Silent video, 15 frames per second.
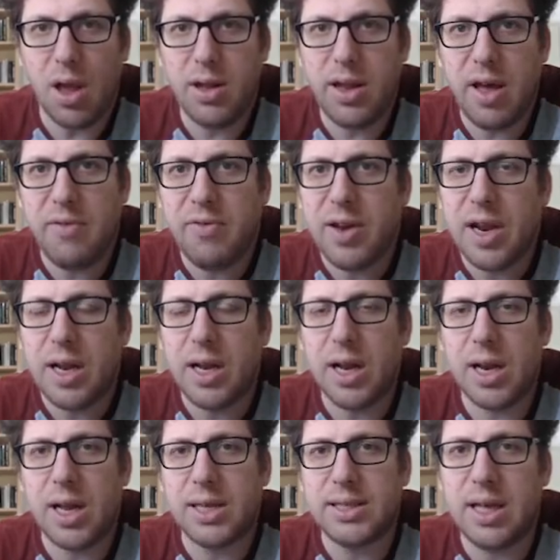definitely
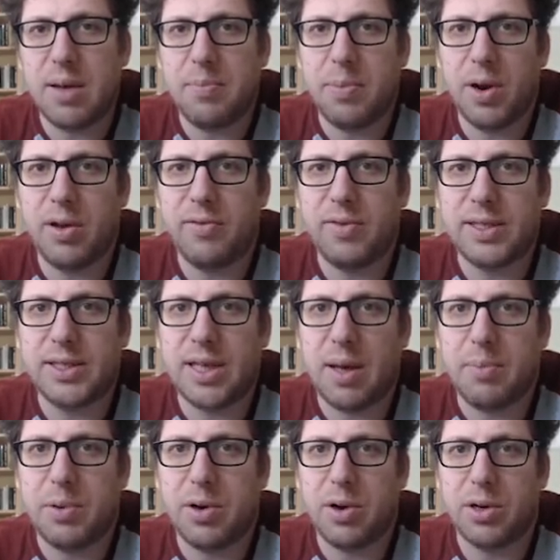an example of a
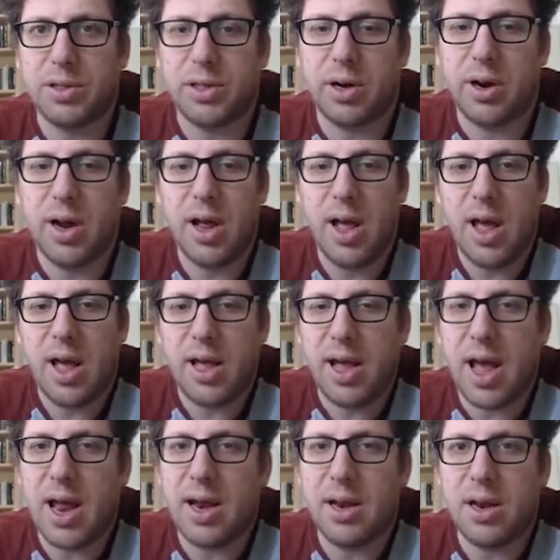subculture.
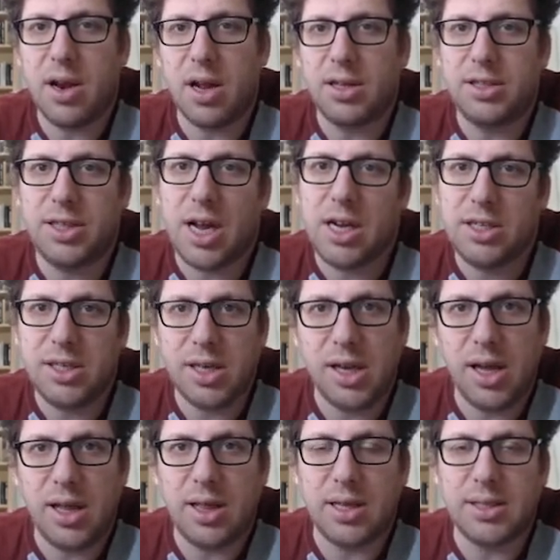Again, not
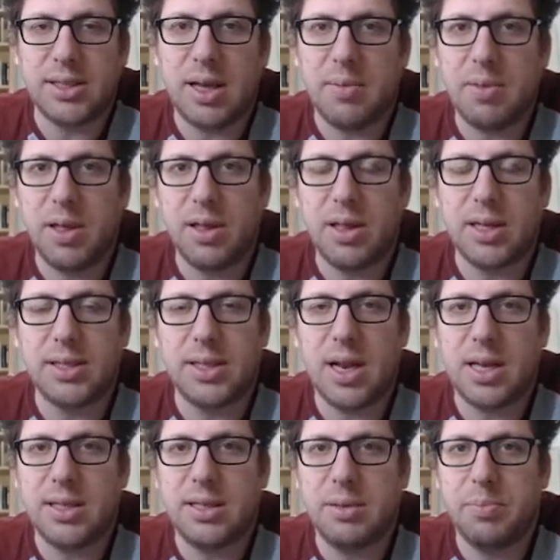judging it as something that's
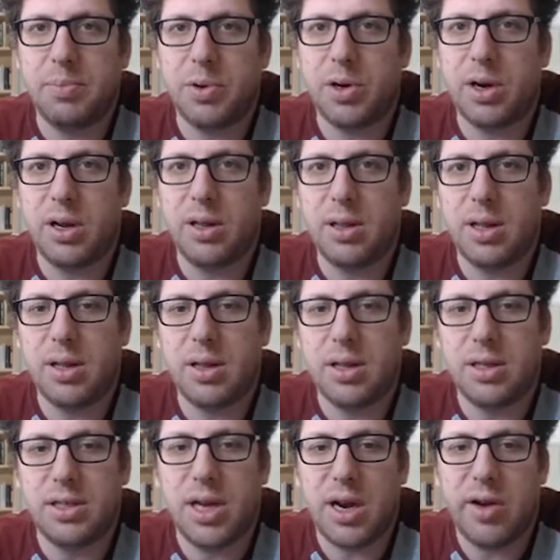less important than
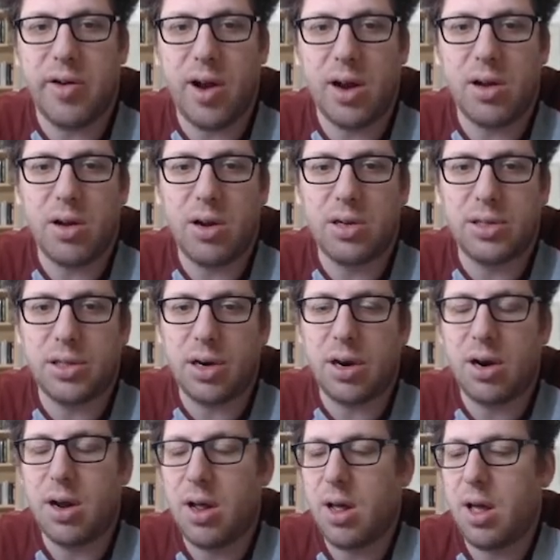the general
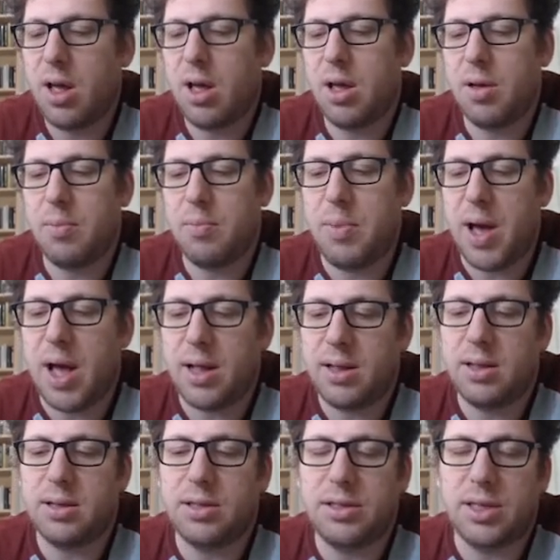culture, but
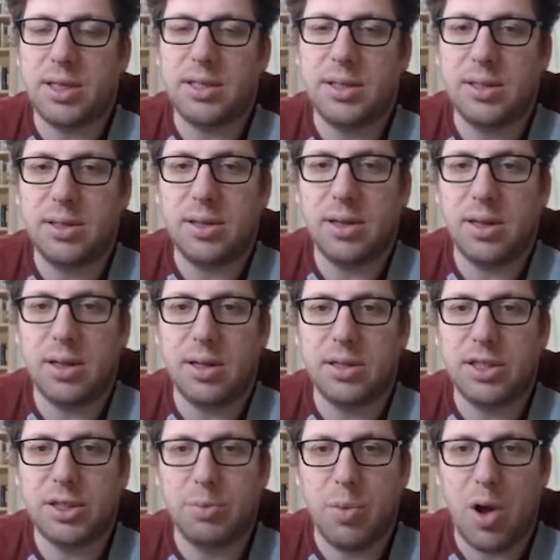just
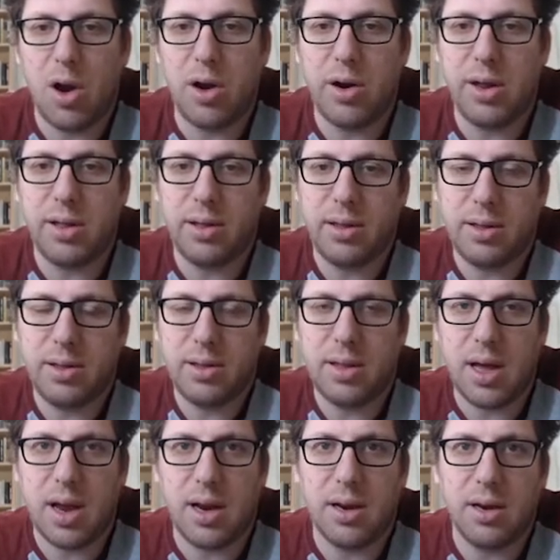smaller
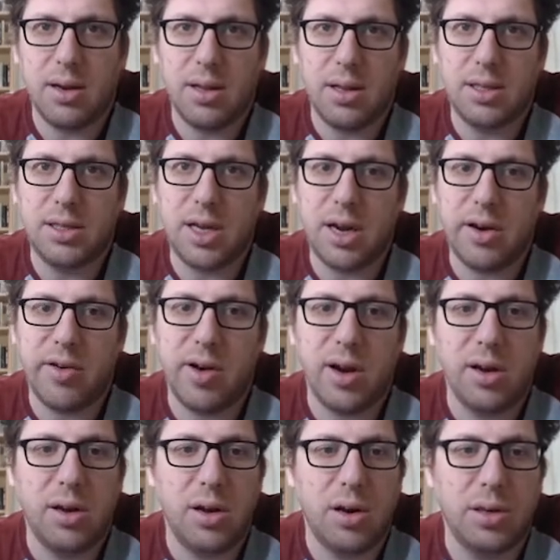than the
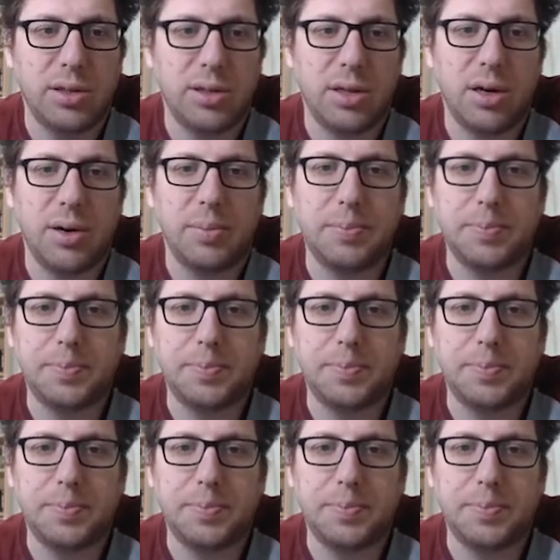general culture.